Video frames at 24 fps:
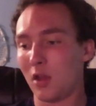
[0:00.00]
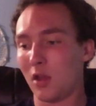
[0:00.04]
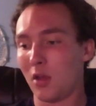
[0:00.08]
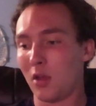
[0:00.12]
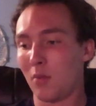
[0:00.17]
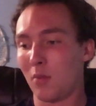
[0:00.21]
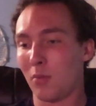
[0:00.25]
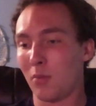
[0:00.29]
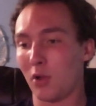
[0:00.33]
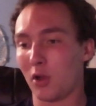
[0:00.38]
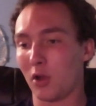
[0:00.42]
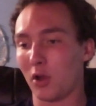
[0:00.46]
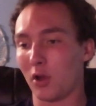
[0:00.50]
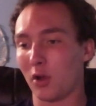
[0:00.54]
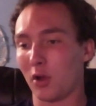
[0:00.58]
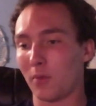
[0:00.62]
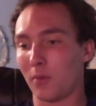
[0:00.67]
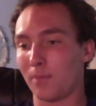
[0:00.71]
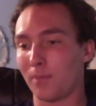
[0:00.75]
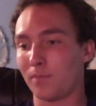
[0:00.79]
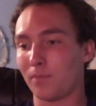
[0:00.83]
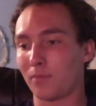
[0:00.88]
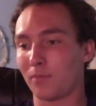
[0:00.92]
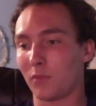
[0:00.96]
But
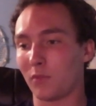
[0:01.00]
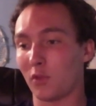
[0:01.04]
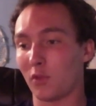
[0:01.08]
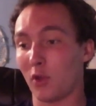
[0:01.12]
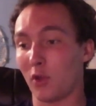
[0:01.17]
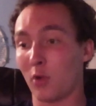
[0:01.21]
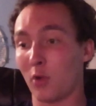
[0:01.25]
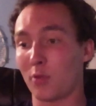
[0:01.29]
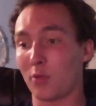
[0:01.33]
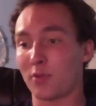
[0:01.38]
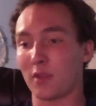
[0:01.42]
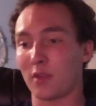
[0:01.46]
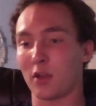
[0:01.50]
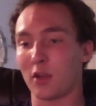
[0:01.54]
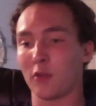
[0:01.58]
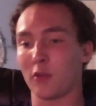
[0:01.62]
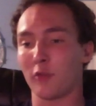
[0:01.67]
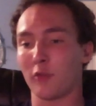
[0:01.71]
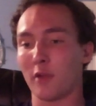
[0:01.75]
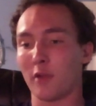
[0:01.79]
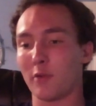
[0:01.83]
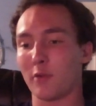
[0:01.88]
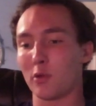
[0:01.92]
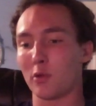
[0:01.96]
so I was sent a
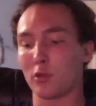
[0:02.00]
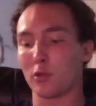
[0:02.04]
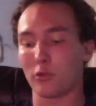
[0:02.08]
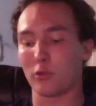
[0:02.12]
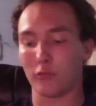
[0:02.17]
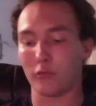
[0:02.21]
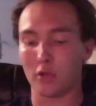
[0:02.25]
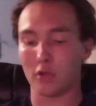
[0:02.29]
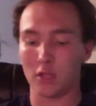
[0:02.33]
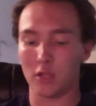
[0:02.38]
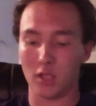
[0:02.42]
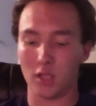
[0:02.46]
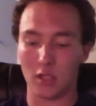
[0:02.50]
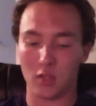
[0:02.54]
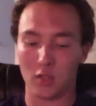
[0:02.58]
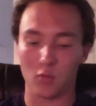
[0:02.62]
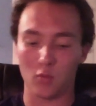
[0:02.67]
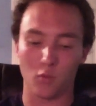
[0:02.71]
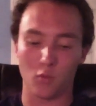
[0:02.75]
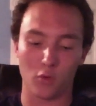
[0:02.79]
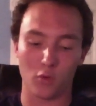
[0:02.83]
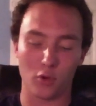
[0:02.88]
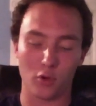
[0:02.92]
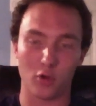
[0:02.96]
Revo 3, a
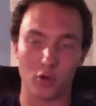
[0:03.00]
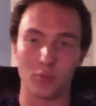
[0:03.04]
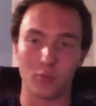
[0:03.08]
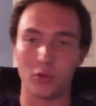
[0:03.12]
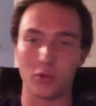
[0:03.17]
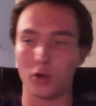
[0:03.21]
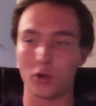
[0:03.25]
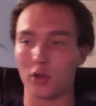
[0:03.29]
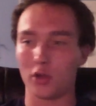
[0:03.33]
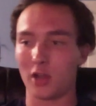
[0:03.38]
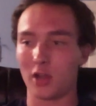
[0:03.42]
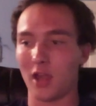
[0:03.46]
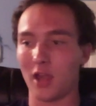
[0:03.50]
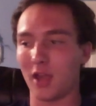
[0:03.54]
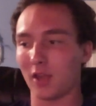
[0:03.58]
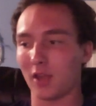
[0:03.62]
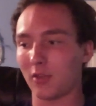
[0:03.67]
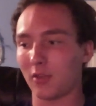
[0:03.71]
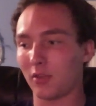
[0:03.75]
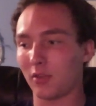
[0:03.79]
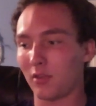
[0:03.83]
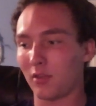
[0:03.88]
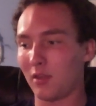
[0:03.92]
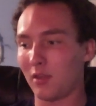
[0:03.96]
Warrior Burn
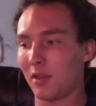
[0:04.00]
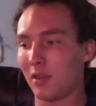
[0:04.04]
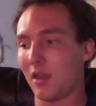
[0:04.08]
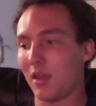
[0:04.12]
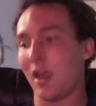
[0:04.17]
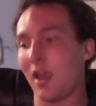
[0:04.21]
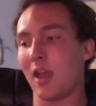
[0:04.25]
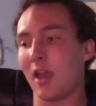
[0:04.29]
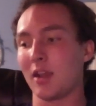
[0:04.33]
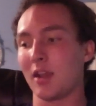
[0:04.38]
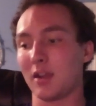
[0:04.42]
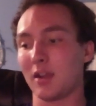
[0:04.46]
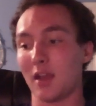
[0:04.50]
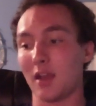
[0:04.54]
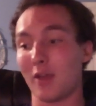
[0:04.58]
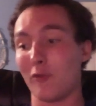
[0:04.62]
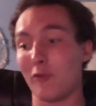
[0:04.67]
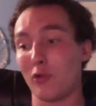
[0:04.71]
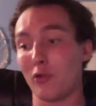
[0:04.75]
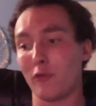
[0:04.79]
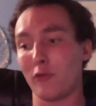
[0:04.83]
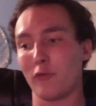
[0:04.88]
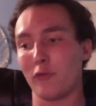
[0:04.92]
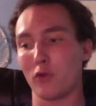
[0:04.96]
X, and an
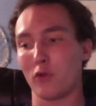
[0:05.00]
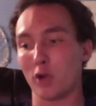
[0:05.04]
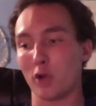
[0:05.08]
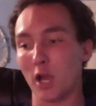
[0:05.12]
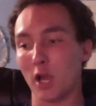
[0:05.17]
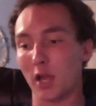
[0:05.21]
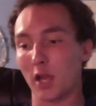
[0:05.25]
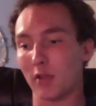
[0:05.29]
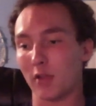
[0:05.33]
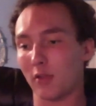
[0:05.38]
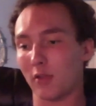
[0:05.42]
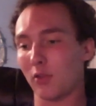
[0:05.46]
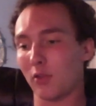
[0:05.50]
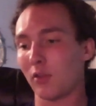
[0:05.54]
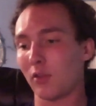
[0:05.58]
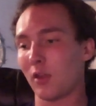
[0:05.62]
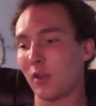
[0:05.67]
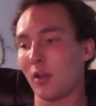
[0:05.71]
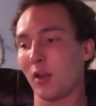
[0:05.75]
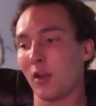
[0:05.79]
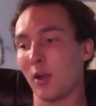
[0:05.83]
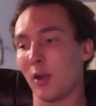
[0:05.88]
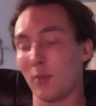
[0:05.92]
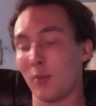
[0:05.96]
Evo 4X.
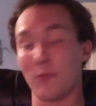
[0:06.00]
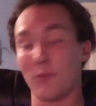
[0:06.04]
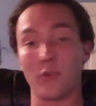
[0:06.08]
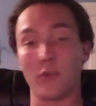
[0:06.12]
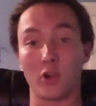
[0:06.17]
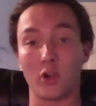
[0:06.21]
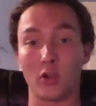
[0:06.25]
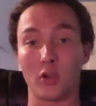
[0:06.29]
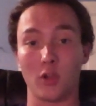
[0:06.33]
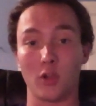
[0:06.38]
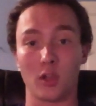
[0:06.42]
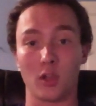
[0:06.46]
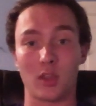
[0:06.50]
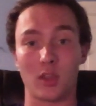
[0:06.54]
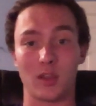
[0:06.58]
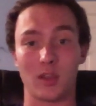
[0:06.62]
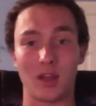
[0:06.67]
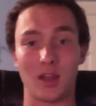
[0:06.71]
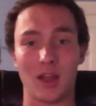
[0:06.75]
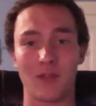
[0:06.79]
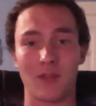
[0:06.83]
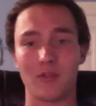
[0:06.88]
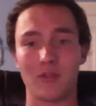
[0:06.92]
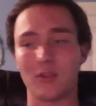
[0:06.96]
I'm very lucky to
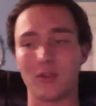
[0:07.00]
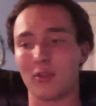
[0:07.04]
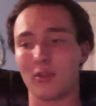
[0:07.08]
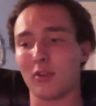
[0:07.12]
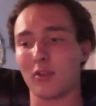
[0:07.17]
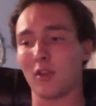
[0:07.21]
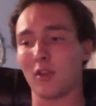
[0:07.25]
have this